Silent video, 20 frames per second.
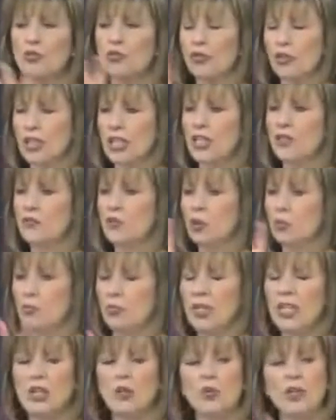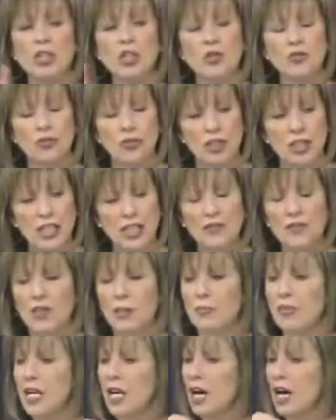forgive will be when you forgive
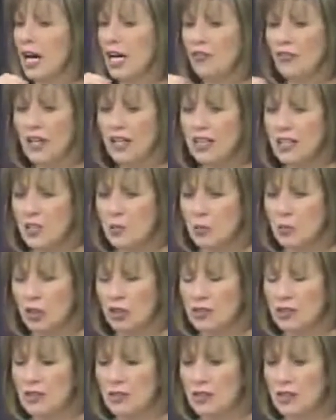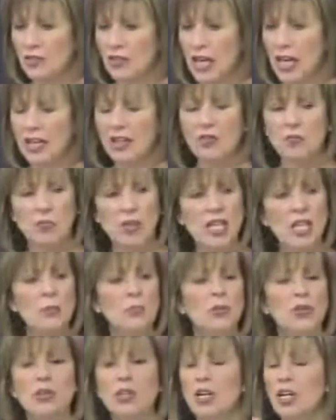them. I've had experiences of that, of
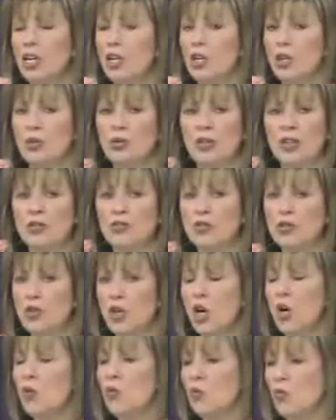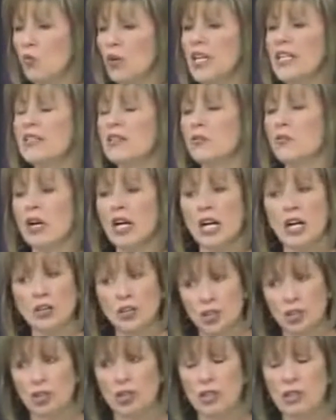people who there's no reason why I
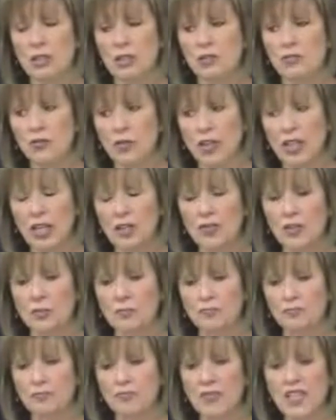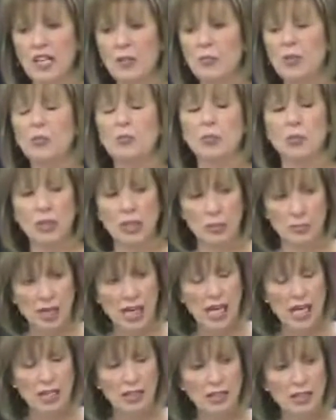should forgive them. They've been pretty
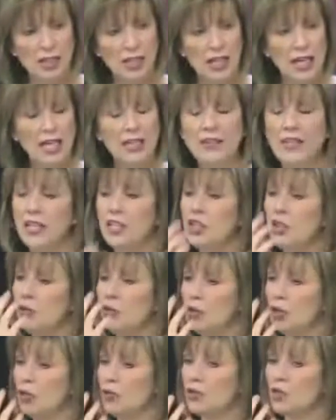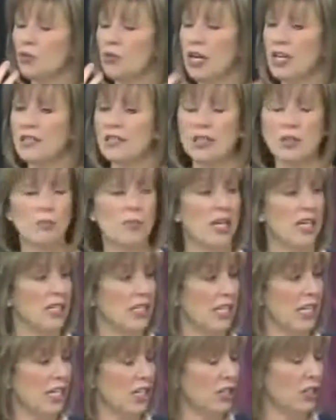bad. And then you close your eyes and in
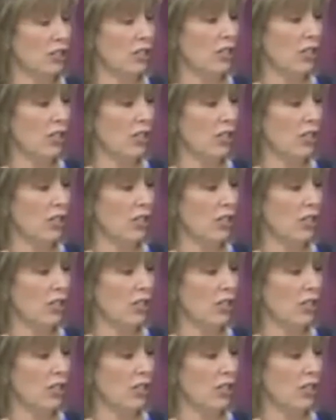meditation,